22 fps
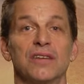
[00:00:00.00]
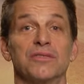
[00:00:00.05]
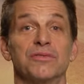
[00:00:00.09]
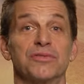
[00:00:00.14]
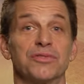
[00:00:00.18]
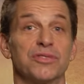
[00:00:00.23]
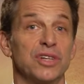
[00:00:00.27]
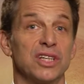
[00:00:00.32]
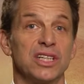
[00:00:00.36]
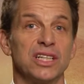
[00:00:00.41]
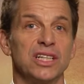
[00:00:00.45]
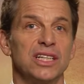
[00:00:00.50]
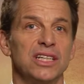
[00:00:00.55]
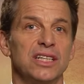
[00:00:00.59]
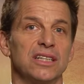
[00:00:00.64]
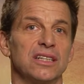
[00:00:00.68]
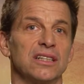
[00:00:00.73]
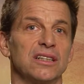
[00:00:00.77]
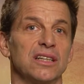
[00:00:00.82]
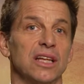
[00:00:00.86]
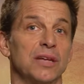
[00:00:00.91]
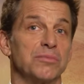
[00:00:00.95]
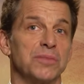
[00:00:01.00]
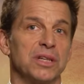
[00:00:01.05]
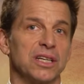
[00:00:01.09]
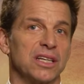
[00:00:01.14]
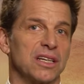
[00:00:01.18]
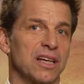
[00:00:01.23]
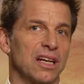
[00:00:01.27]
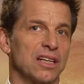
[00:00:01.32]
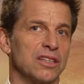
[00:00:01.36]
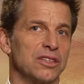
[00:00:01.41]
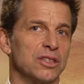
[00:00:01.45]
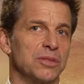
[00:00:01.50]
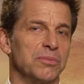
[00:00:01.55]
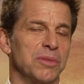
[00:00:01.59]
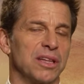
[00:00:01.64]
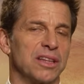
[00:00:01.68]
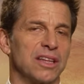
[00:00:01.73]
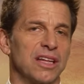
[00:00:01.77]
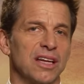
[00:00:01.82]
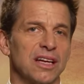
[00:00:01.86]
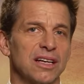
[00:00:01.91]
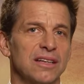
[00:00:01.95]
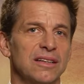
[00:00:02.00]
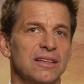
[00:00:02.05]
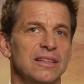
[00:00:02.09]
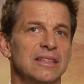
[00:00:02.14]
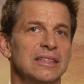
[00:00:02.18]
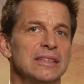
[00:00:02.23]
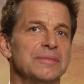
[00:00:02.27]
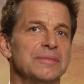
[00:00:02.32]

and free, let me kind of do my thing.